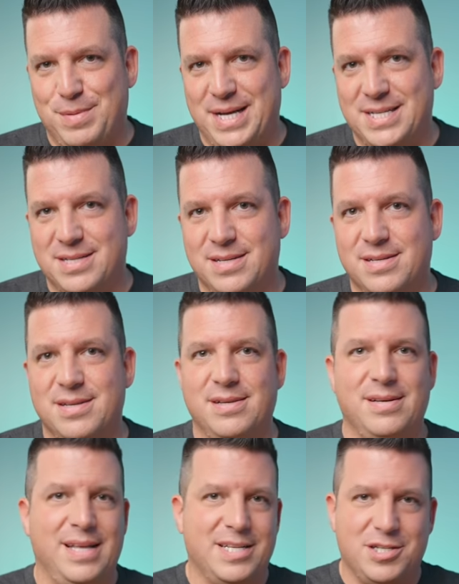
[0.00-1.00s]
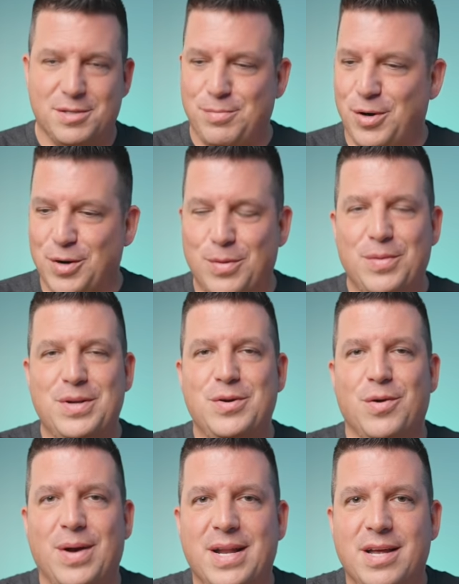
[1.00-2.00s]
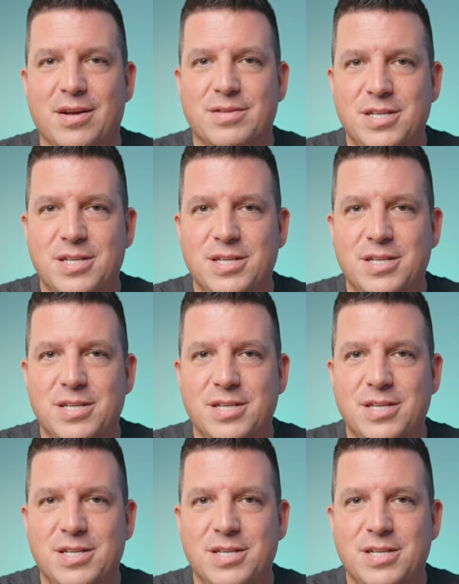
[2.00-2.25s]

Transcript: paces, and that's just part of what we do around here.